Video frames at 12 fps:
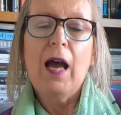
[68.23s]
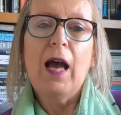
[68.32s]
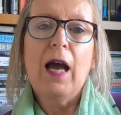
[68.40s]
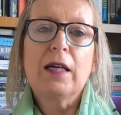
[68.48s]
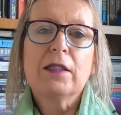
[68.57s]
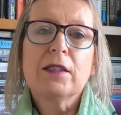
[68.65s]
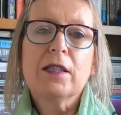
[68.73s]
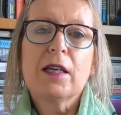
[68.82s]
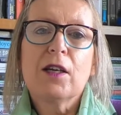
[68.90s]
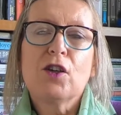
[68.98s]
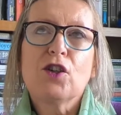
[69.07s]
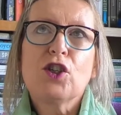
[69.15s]
And
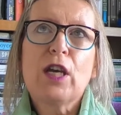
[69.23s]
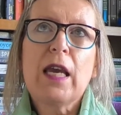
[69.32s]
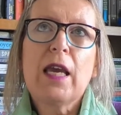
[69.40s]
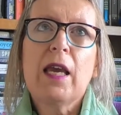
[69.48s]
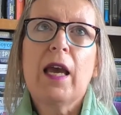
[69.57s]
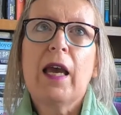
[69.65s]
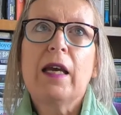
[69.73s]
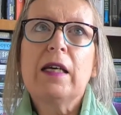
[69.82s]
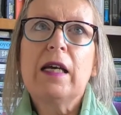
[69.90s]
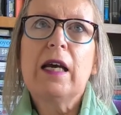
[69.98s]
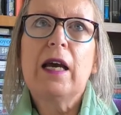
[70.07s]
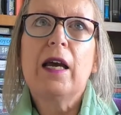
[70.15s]
she
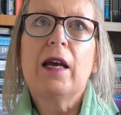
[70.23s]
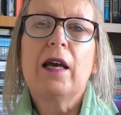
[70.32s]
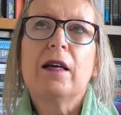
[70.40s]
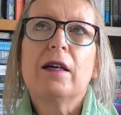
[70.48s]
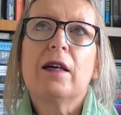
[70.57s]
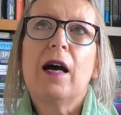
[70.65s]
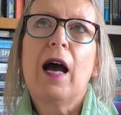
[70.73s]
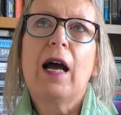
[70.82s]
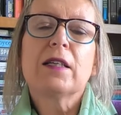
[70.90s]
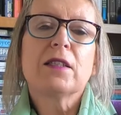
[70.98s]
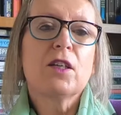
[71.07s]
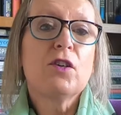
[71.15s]

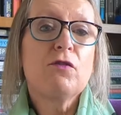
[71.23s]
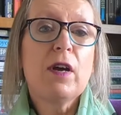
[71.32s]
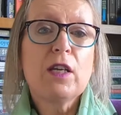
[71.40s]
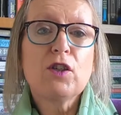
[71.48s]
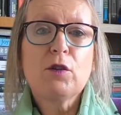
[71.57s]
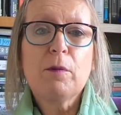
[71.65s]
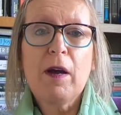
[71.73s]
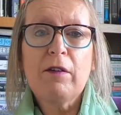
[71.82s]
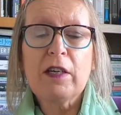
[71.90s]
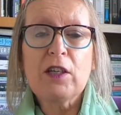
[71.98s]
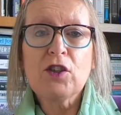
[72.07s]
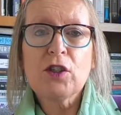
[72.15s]
has an arranged
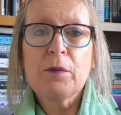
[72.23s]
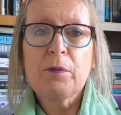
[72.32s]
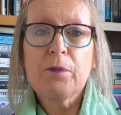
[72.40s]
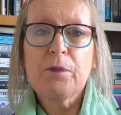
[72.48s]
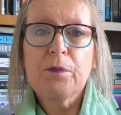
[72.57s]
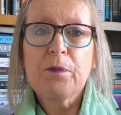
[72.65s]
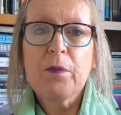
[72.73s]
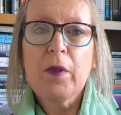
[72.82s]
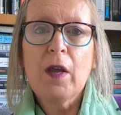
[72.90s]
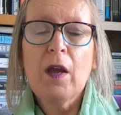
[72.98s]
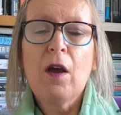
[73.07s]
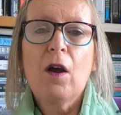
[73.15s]
marriage.
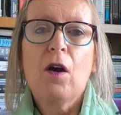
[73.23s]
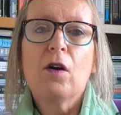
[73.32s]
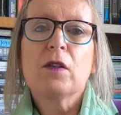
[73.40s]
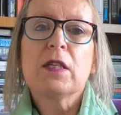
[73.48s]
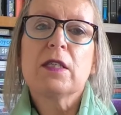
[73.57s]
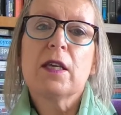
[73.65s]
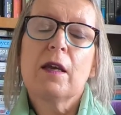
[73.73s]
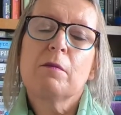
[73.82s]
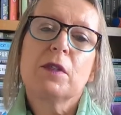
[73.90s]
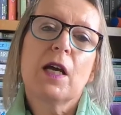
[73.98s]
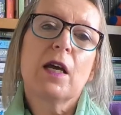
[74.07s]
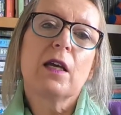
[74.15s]
On the same
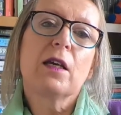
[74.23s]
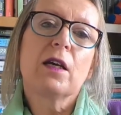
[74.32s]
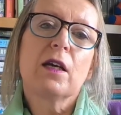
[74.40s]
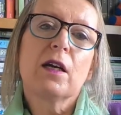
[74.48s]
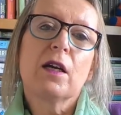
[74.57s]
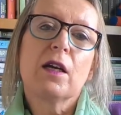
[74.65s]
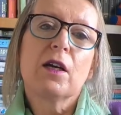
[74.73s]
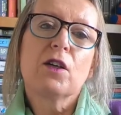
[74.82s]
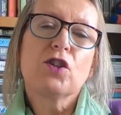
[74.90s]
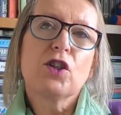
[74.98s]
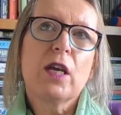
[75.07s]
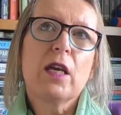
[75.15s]
day,
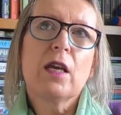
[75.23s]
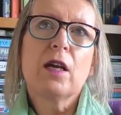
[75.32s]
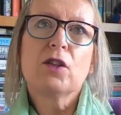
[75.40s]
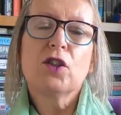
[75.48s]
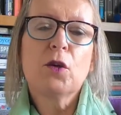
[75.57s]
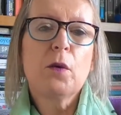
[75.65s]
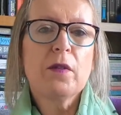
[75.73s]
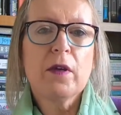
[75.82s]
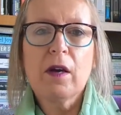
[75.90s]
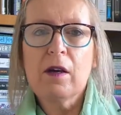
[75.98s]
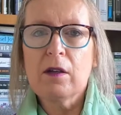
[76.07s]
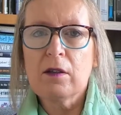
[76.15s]
she and two other
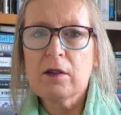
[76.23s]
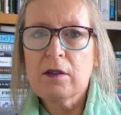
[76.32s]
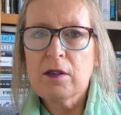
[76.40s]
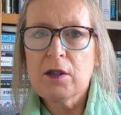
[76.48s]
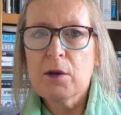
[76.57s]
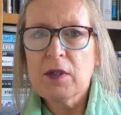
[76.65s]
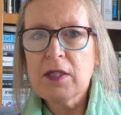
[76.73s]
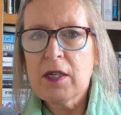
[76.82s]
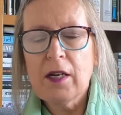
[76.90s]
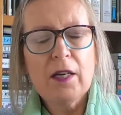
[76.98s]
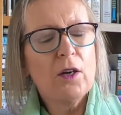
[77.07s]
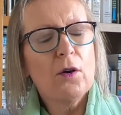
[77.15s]
girls who are
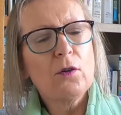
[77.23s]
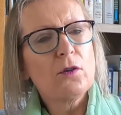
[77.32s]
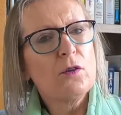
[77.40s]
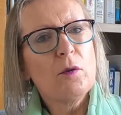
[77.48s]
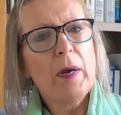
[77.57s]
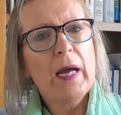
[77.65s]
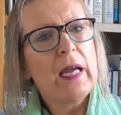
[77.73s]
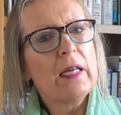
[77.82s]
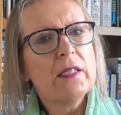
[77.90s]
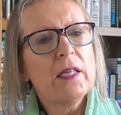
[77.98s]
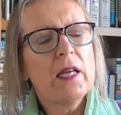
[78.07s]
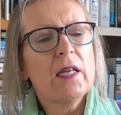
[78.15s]
slightly older, about
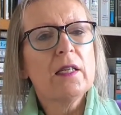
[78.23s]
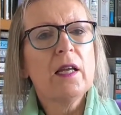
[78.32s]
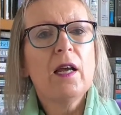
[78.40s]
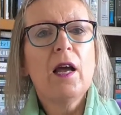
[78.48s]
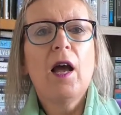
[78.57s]
18,